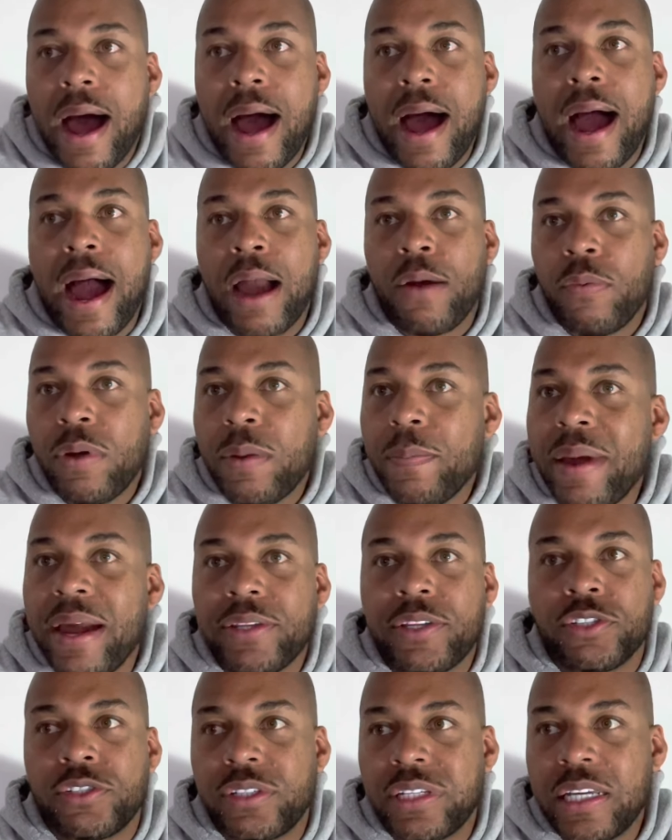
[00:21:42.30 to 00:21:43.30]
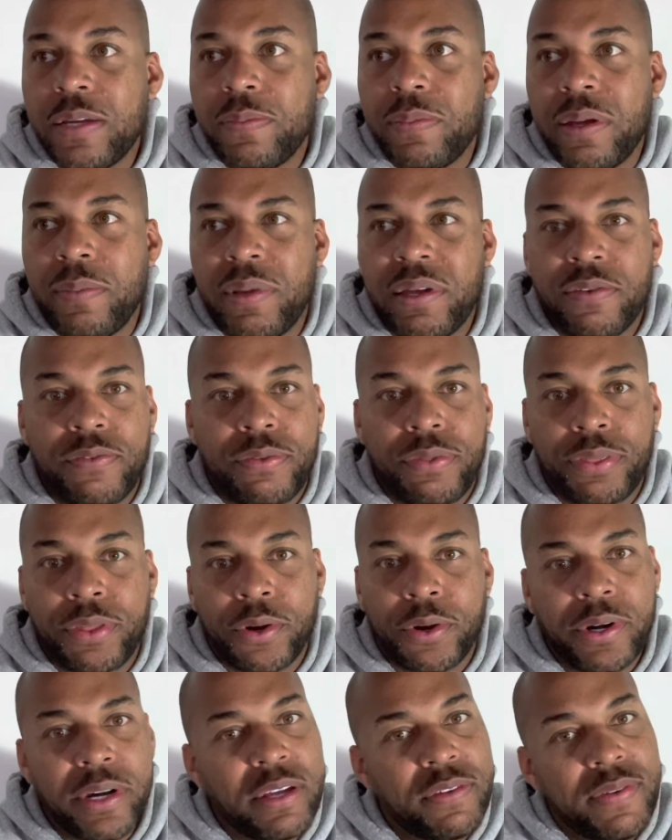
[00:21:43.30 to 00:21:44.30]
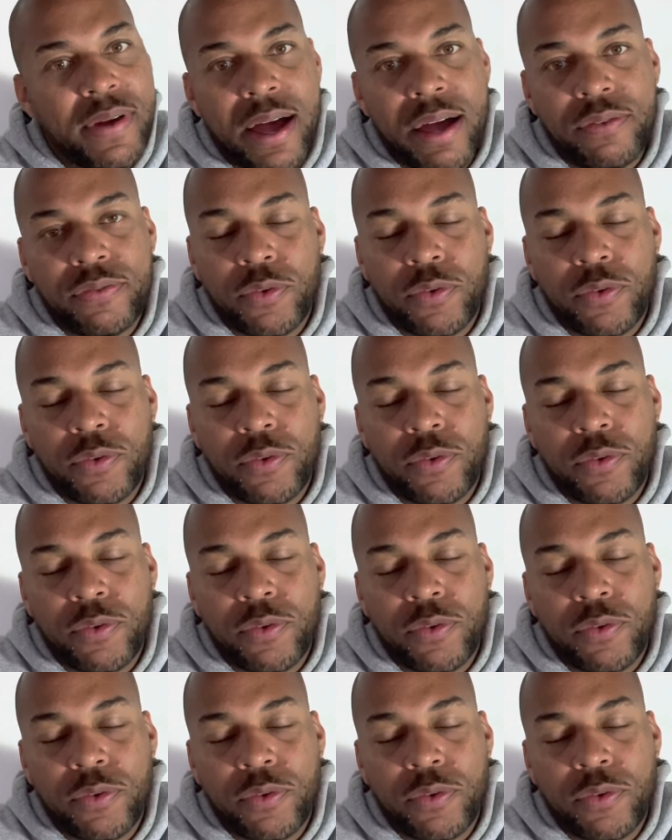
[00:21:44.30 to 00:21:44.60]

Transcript: I went back to sleep maybe 35,